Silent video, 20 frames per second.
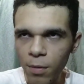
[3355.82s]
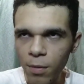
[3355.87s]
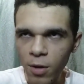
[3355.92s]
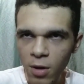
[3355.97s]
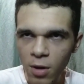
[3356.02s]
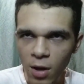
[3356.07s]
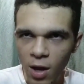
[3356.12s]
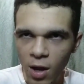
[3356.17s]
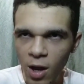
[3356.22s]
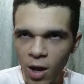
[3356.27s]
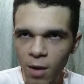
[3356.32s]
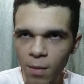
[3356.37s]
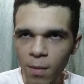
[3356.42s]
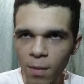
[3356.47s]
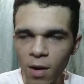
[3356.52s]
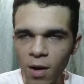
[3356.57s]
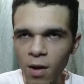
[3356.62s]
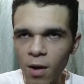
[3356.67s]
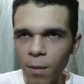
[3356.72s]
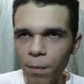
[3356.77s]
play the
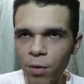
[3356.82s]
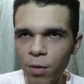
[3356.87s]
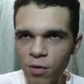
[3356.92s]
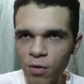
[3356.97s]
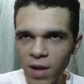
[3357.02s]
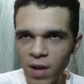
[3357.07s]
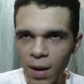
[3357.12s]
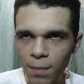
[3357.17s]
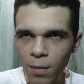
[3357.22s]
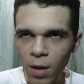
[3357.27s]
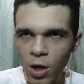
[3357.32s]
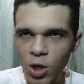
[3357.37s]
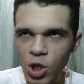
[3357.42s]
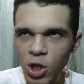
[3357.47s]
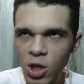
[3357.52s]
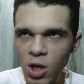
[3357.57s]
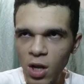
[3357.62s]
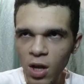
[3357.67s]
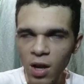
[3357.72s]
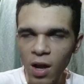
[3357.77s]
game, prove that I'm not
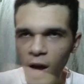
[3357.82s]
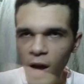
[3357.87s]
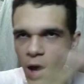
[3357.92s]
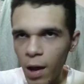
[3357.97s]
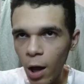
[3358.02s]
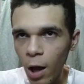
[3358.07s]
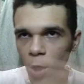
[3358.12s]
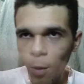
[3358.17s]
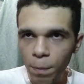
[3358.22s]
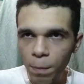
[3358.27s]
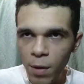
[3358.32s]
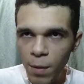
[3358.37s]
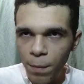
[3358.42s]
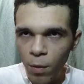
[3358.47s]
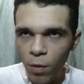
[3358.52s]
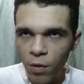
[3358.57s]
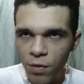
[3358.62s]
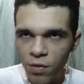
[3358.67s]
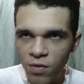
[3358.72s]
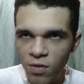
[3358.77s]
cheating, help
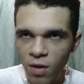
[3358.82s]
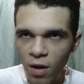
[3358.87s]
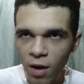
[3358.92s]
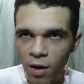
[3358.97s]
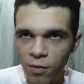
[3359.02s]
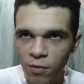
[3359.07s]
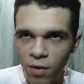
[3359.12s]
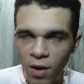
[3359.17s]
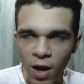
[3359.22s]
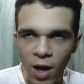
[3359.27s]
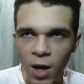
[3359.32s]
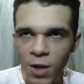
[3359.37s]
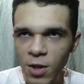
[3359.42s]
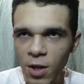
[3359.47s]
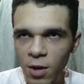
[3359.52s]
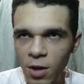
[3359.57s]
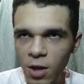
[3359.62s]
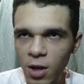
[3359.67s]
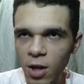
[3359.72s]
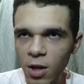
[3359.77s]
people with stuff, and
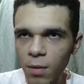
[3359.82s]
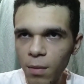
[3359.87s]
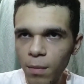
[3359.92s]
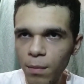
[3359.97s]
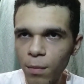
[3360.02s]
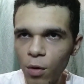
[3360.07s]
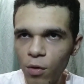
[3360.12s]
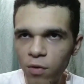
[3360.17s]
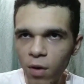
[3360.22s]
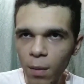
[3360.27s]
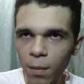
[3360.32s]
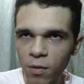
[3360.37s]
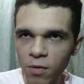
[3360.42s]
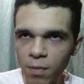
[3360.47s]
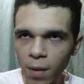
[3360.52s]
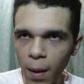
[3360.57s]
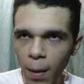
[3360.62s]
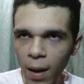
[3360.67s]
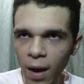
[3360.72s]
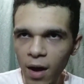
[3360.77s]
then move on with
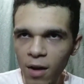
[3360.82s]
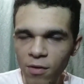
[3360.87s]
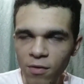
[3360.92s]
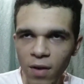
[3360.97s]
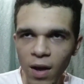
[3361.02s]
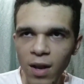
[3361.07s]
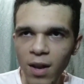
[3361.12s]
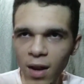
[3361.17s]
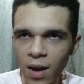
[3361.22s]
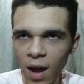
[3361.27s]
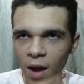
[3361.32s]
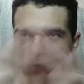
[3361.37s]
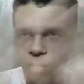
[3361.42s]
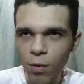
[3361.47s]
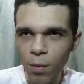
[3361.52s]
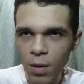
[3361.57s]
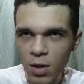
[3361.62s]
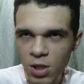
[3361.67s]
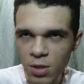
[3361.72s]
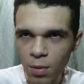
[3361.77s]
my life, and then
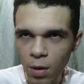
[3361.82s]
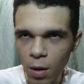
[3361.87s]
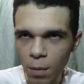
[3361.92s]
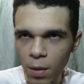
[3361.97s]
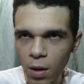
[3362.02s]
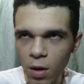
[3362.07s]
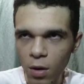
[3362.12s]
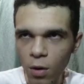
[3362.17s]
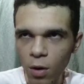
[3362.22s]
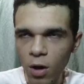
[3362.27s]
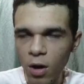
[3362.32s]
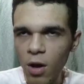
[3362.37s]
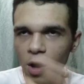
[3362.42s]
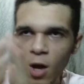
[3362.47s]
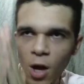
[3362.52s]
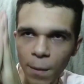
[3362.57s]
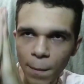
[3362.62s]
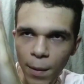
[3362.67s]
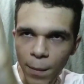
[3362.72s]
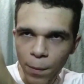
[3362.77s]
everyone is going to be good.
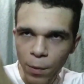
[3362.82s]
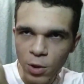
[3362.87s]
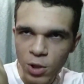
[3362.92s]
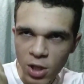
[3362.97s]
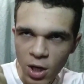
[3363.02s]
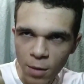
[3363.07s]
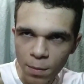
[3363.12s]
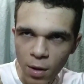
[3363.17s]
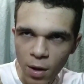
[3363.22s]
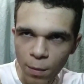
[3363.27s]
People are going to